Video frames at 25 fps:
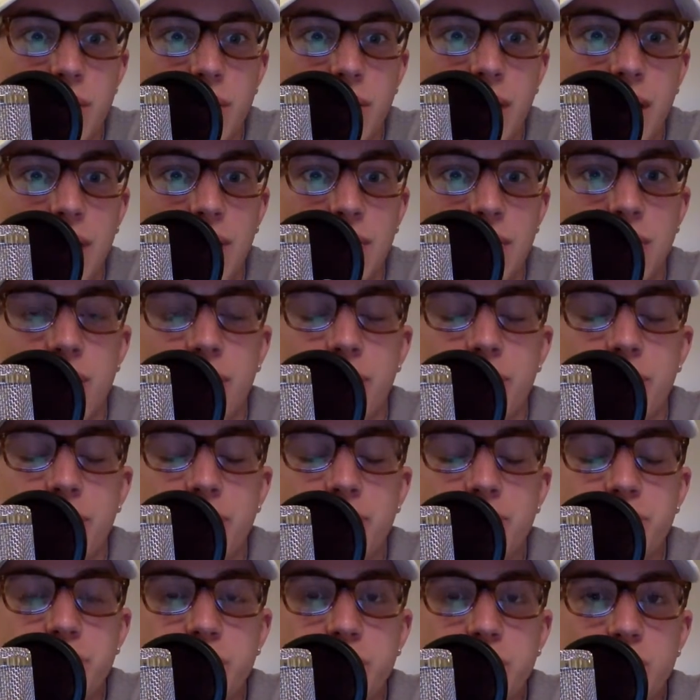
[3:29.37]
have them
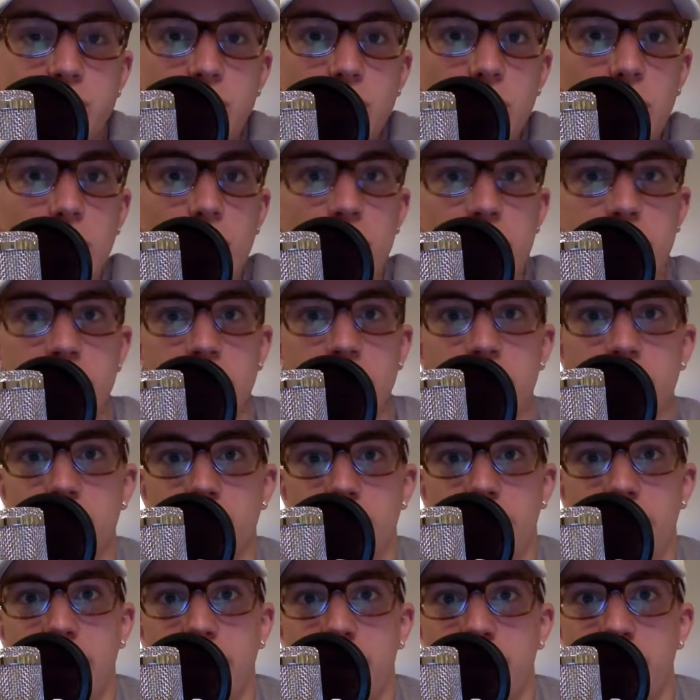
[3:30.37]
be
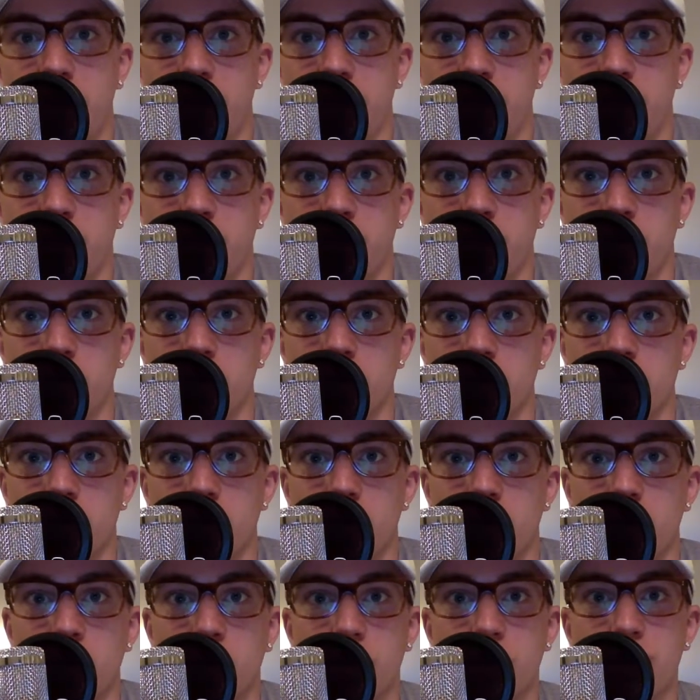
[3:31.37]
prepared for the
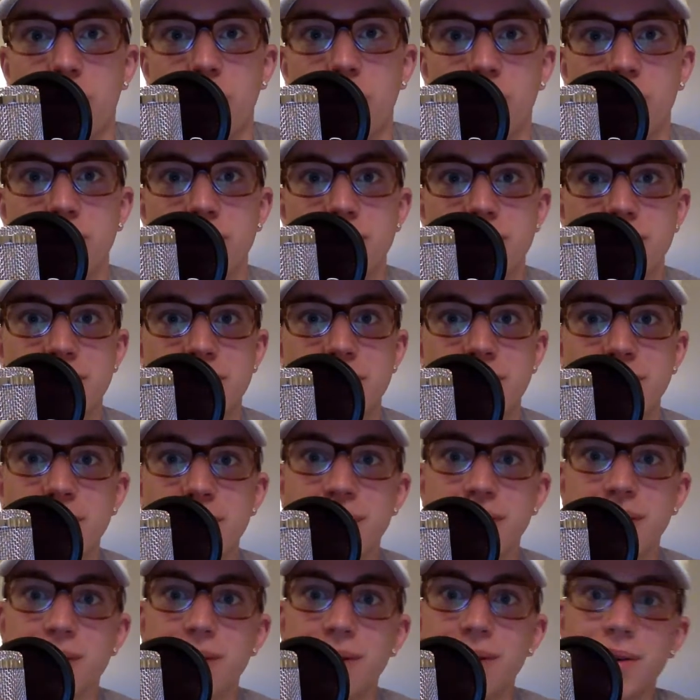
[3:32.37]
workforce
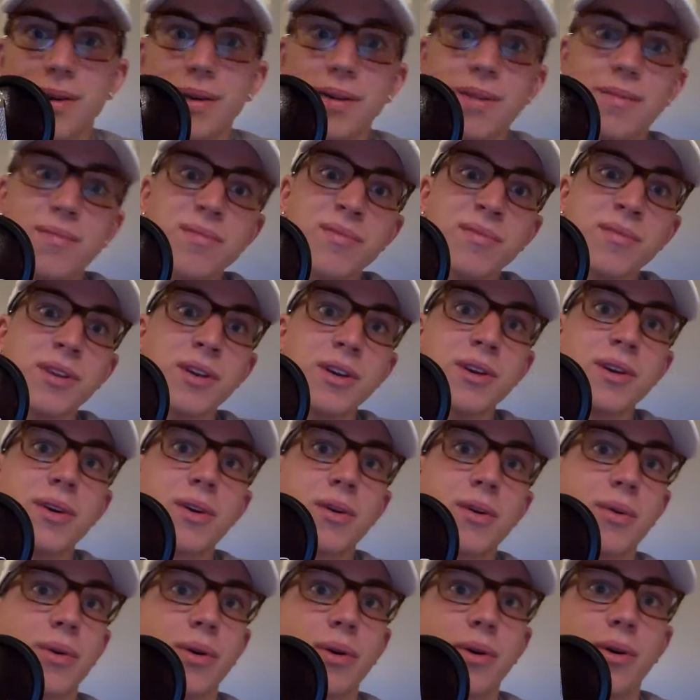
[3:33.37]

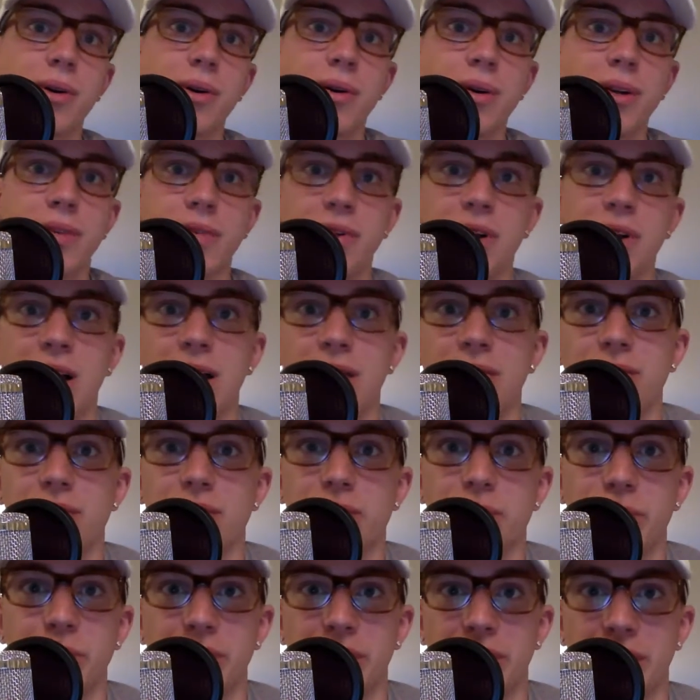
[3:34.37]
or even have the
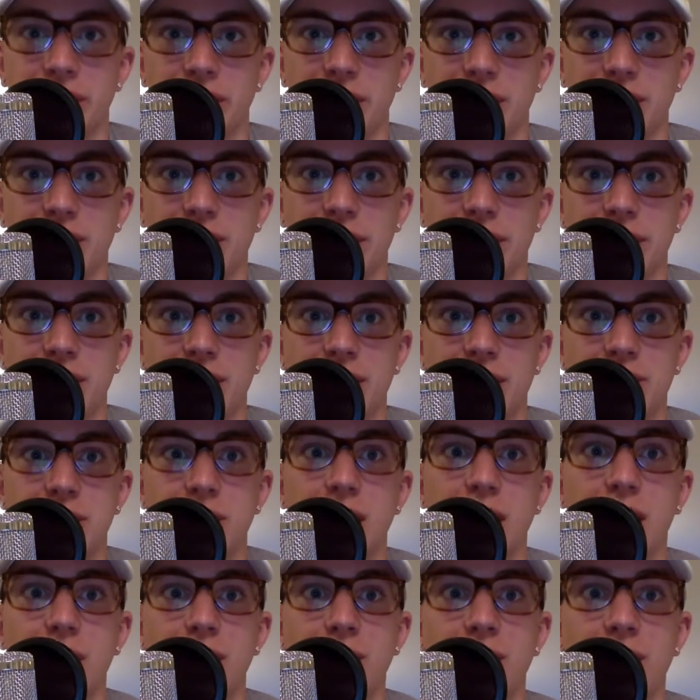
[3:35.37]
ability to land a
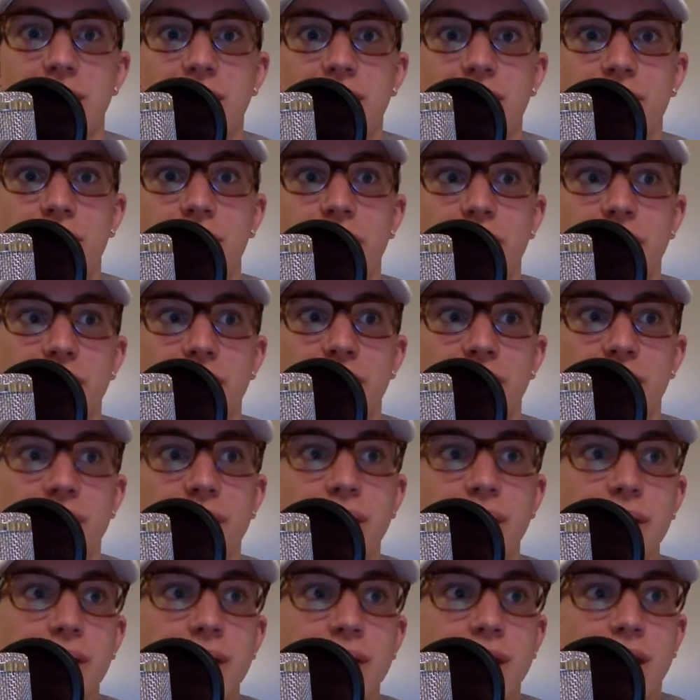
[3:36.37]
job. They
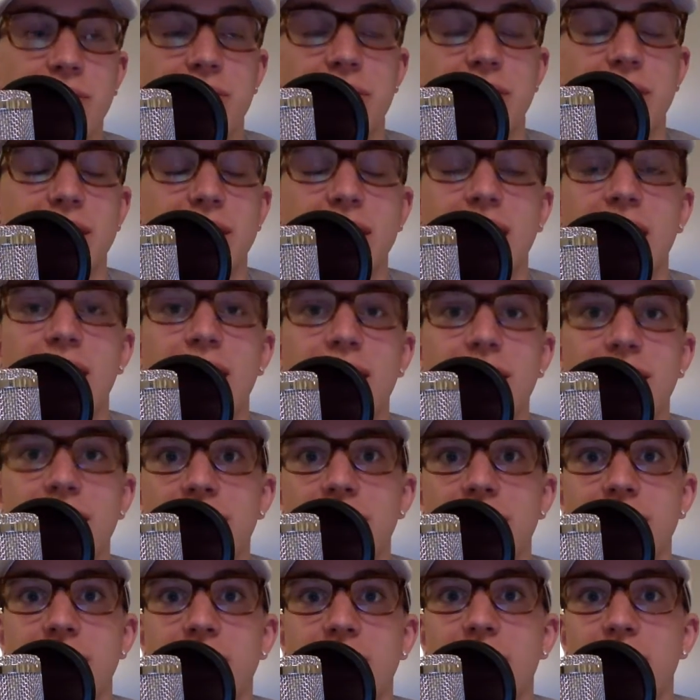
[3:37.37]
haven't gained any
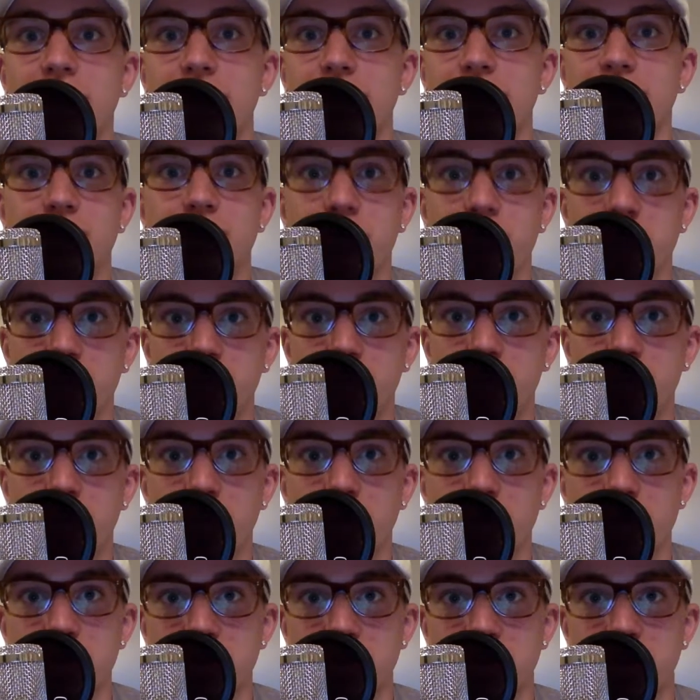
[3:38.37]
knowledge from their 4
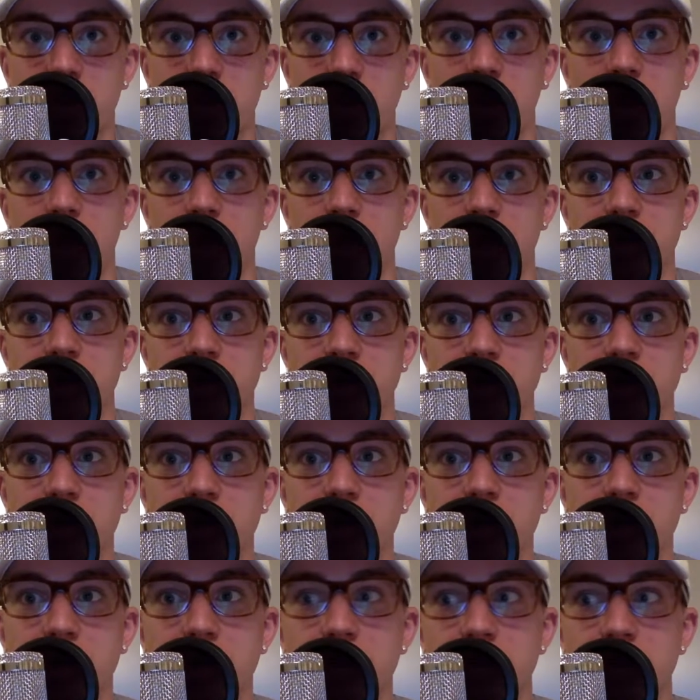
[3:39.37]
years of college
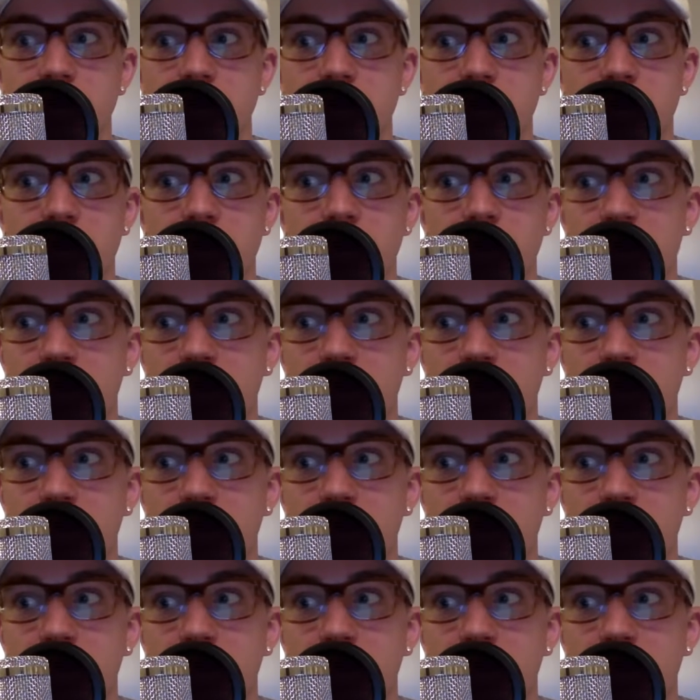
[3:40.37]
because of